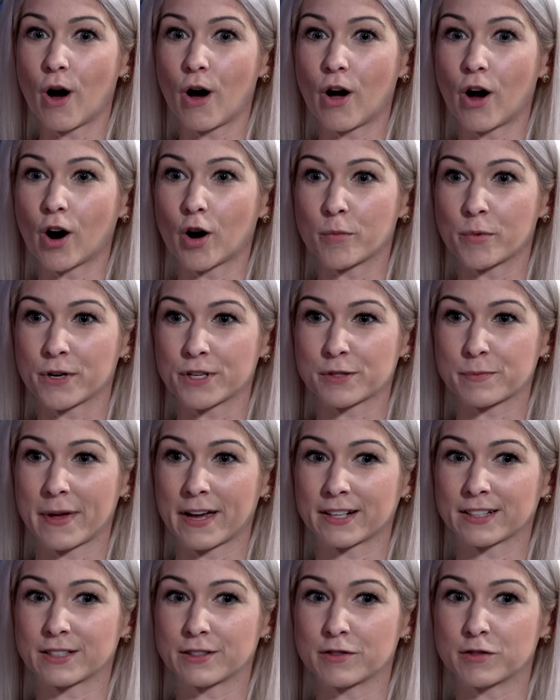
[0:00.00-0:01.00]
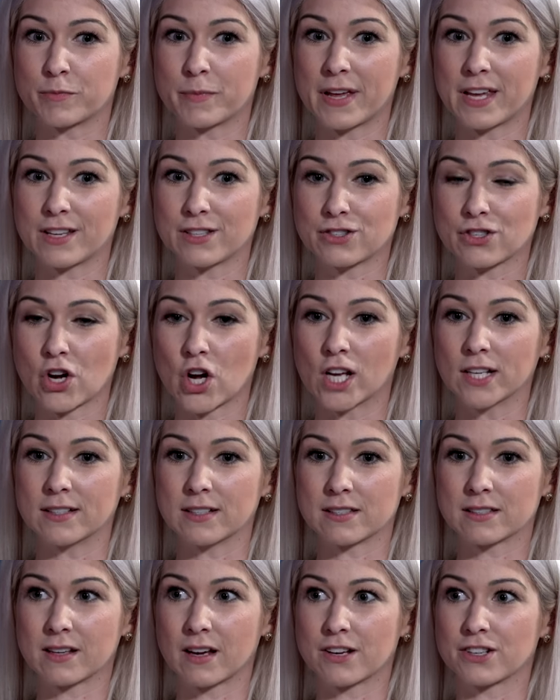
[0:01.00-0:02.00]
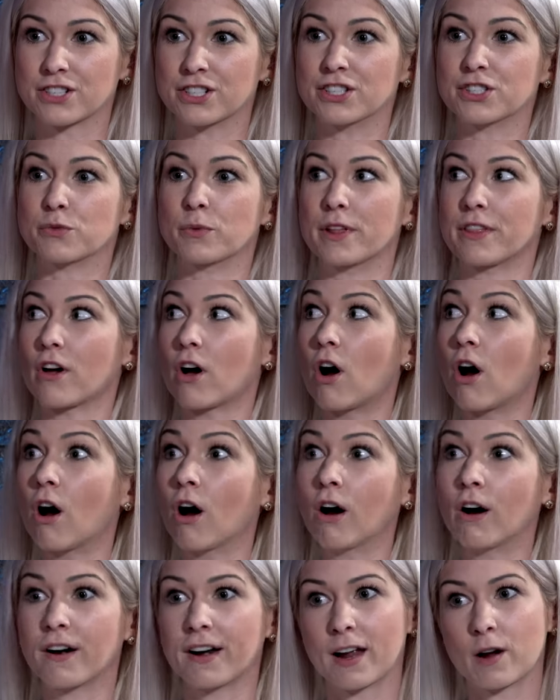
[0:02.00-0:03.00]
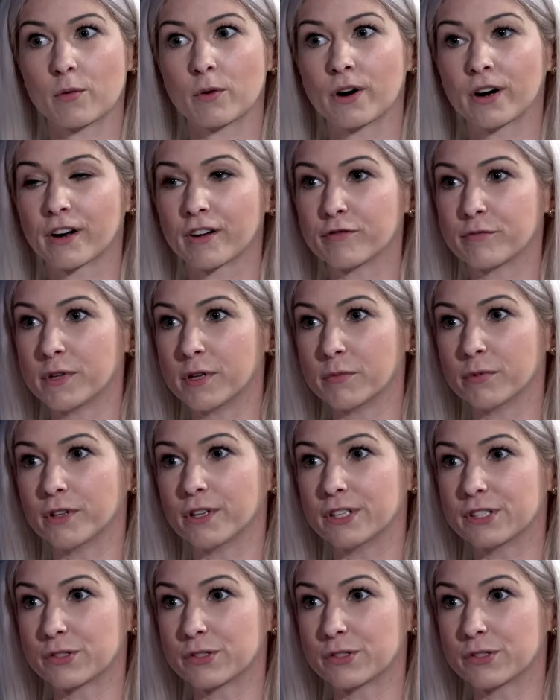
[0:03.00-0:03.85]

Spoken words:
our perspectives based on discussions with our network of people